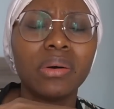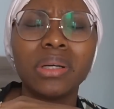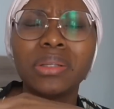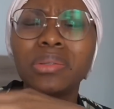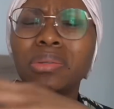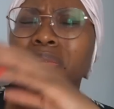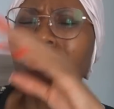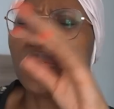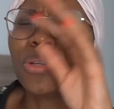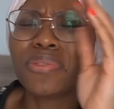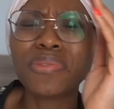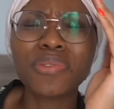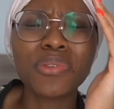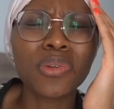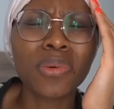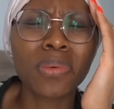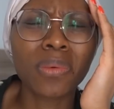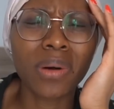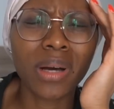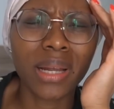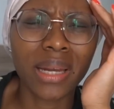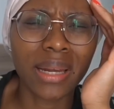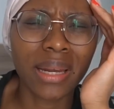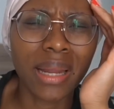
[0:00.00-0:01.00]
I don't even know
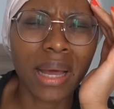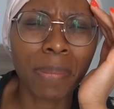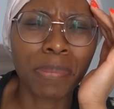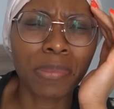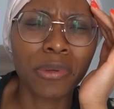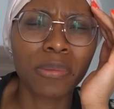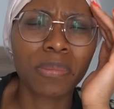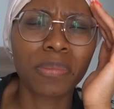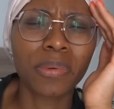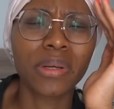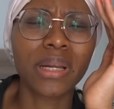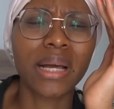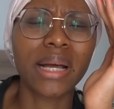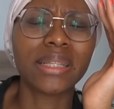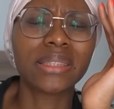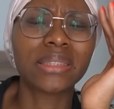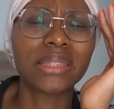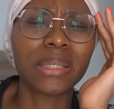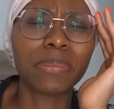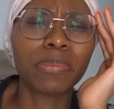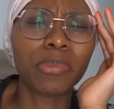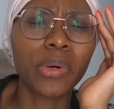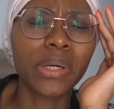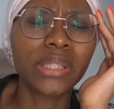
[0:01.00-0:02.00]
what had happened, but
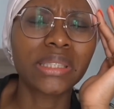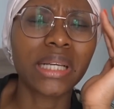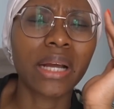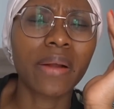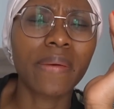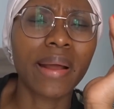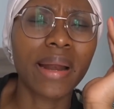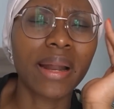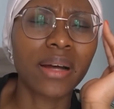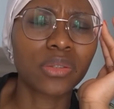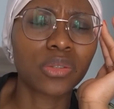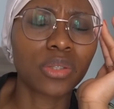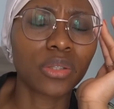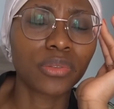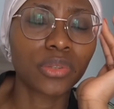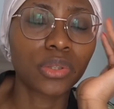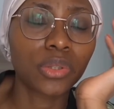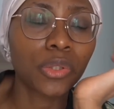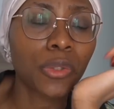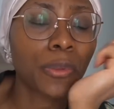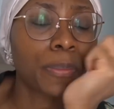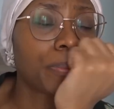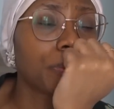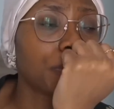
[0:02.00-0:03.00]
at a point I ran out of
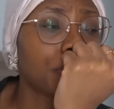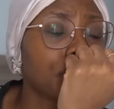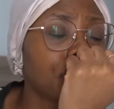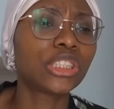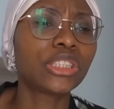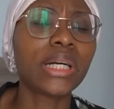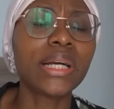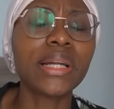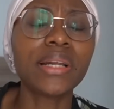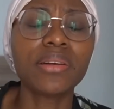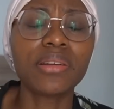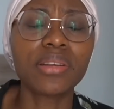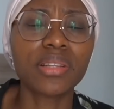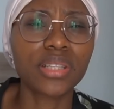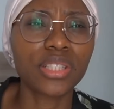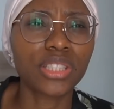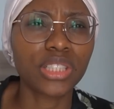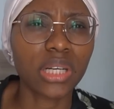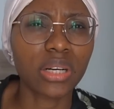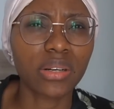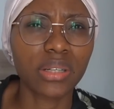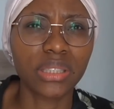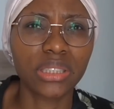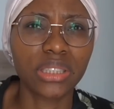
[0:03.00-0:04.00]
soap, tried another
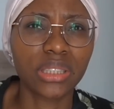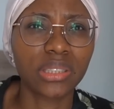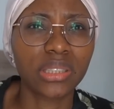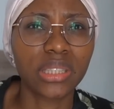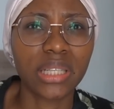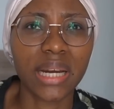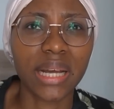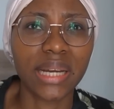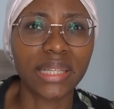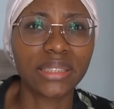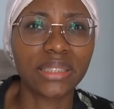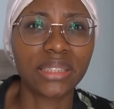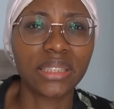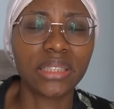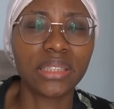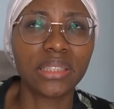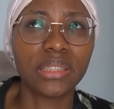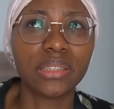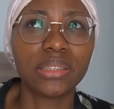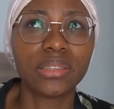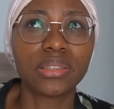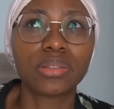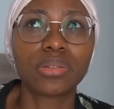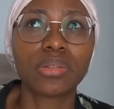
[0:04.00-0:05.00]
shower gel that I had seen in
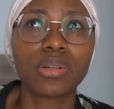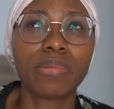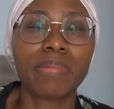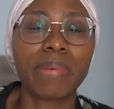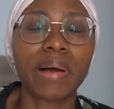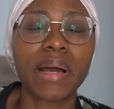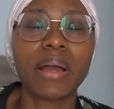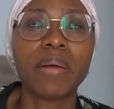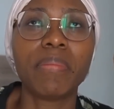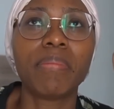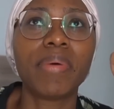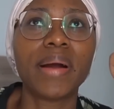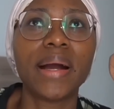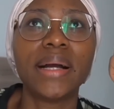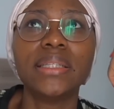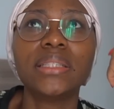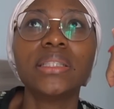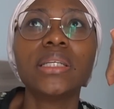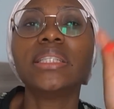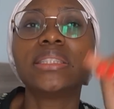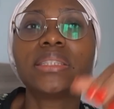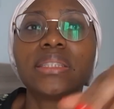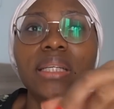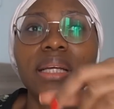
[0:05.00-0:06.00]
a store by a
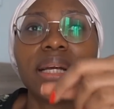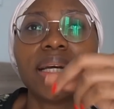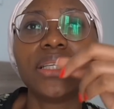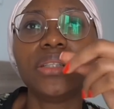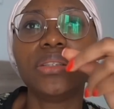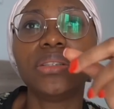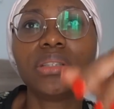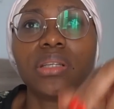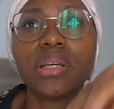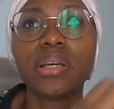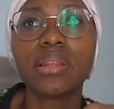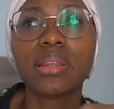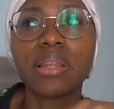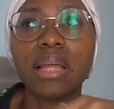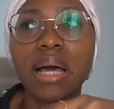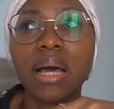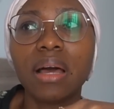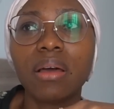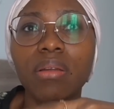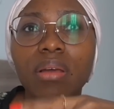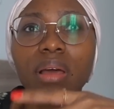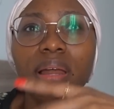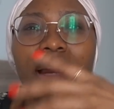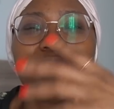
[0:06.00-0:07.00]
brand, started using
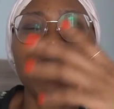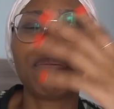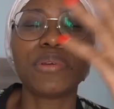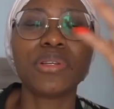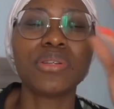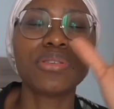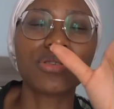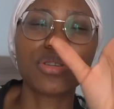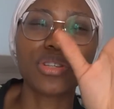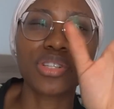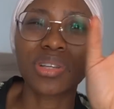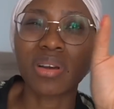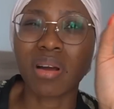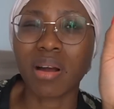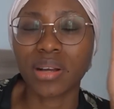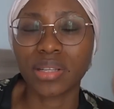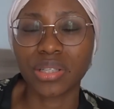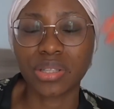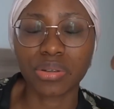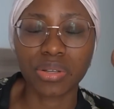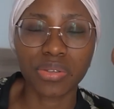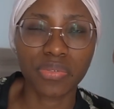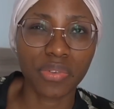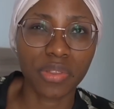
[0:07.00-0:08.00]
that, and I've been using shower
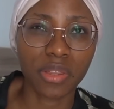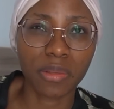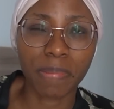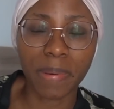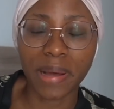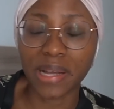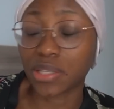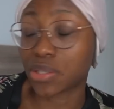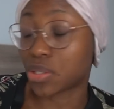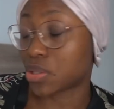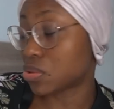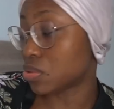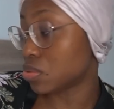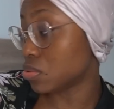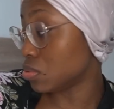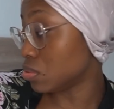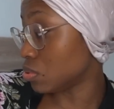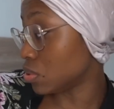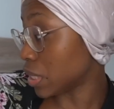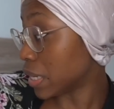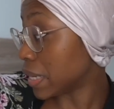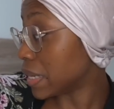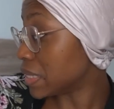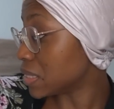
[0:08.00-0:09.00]
gels for the past two
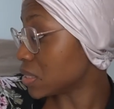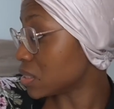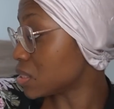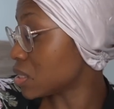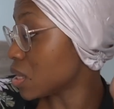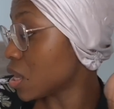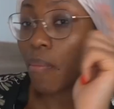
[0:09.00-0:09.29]
years.